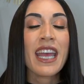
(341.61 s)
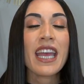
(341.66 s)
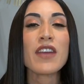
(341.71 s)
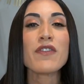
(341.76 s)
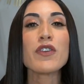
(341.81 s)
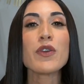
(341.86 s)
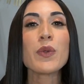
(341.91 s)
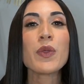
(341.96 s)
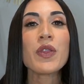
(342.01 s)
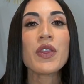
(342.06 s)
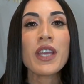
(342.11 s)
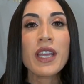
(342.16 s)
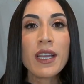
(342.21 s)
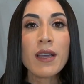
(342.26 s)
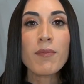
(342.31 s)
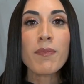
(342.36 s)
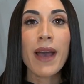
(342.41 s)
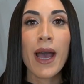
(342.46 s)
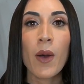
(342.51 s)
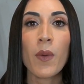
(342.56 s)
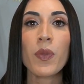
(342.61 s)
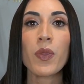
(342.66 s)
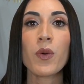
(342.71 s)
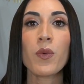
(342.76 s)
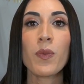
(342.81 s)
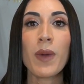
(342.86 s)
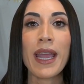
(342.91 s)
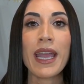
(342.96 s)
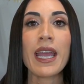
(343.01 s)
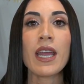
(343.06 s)
If you think about the
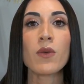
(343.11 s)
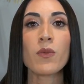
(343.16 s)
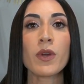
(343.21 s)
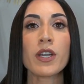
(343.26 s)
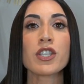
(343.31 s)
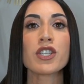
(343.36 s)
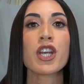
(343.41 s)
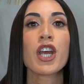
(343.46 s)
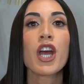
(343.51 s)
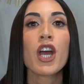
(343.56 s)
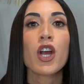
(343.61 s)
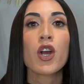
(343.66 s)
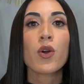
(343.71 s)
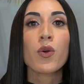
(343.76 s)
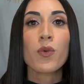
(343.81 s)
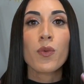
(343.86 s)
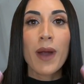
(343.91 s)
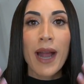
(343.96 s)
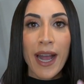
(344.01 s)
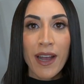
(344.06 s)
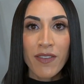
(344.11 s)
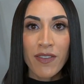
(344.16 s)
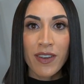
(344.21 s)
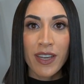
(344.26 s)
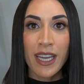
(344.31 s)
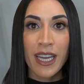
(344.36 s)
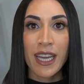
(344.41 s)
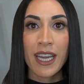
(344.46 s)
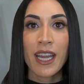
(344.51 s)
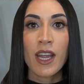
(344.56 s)
way in which
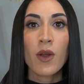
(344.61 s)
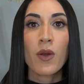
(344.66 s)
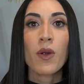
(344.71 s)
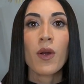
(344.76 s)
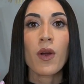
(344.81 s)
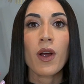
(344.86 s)
gravity